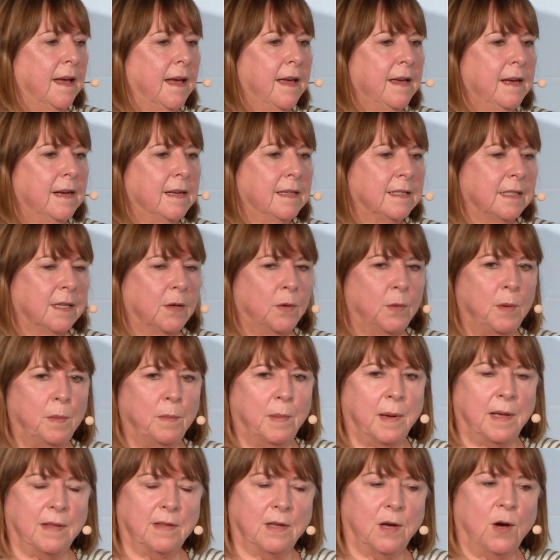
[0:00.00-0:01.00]
AI is going to
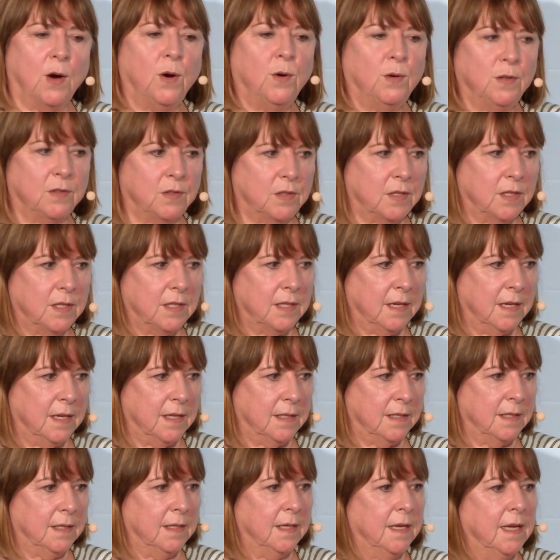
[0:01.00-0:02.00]
impact the whole of
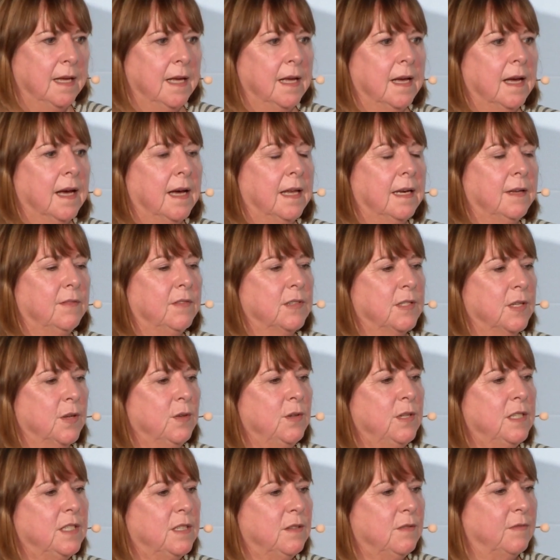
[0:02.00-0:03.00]
society. And if it's
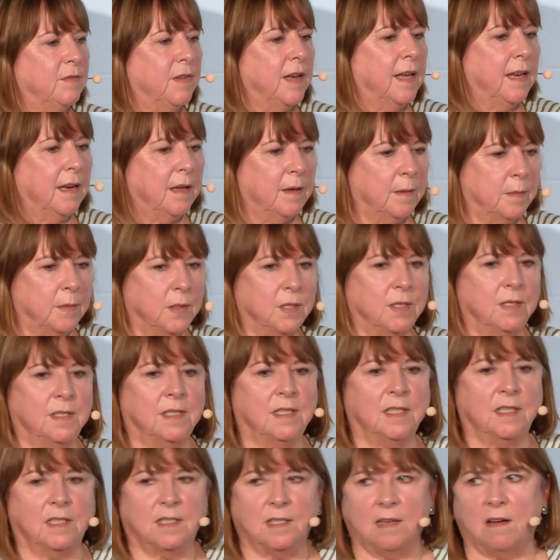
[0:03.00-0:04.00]
only developed,
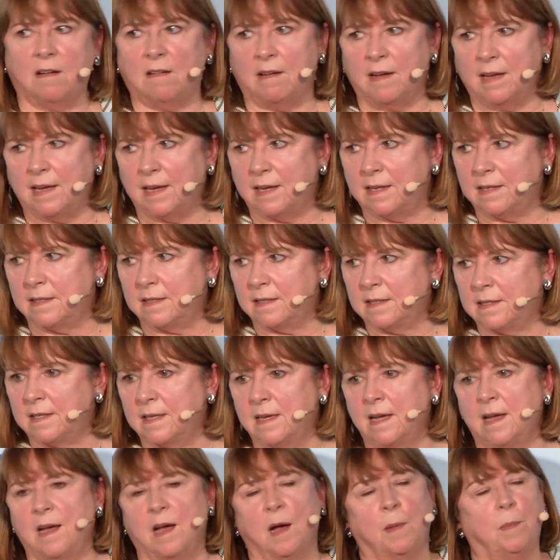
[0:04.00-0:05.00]
designed,
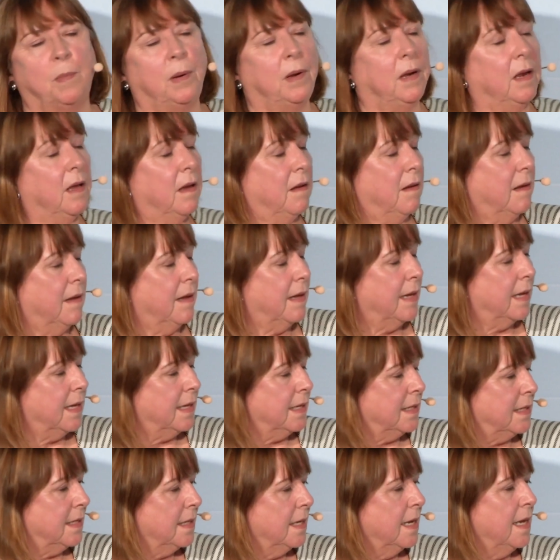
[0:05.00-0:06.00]

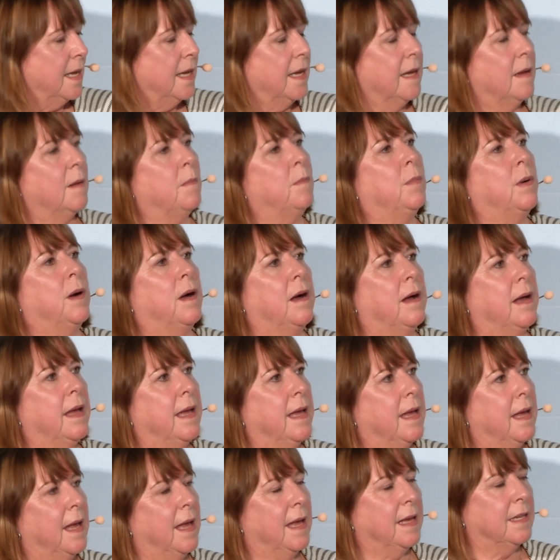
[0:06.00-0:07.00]
applied
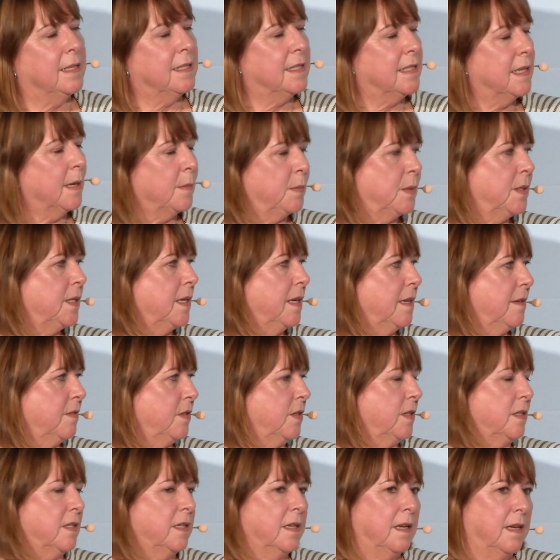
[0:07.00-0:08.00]
by a subset of
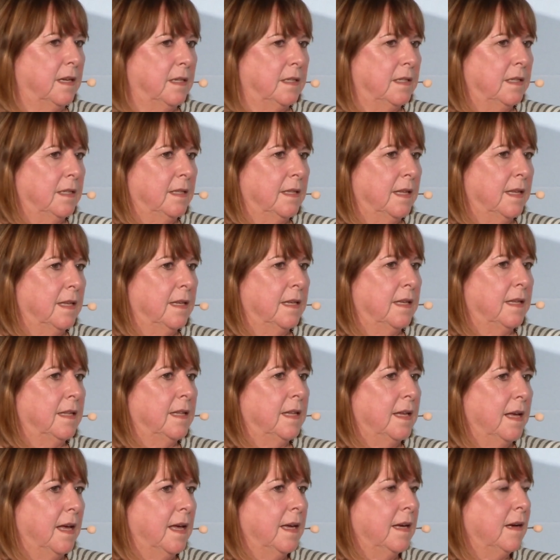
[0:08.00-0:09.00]
society, then
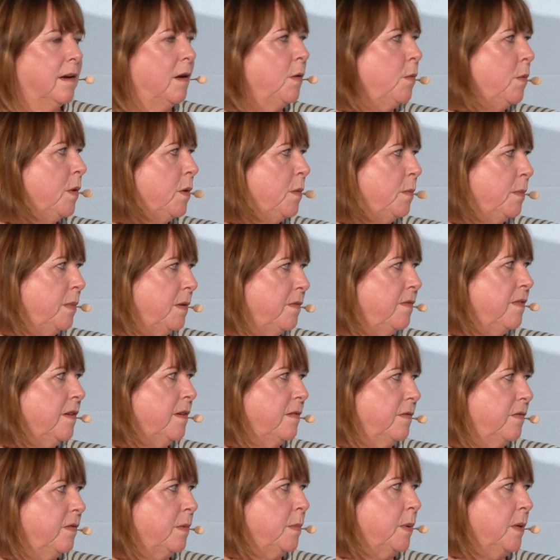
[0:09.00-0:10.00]
the AI won't be
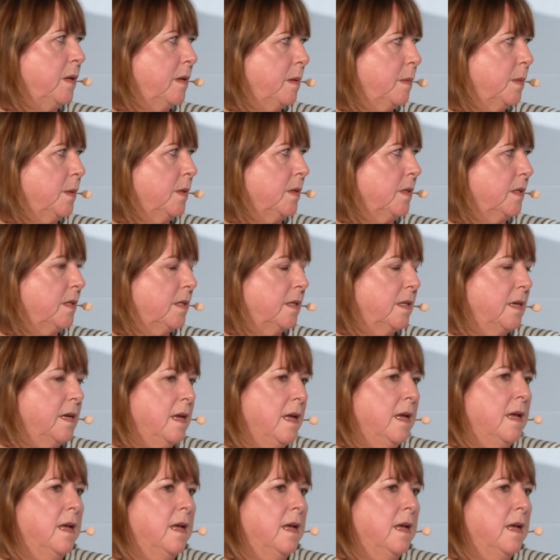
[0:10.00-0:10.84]
fit for purpose.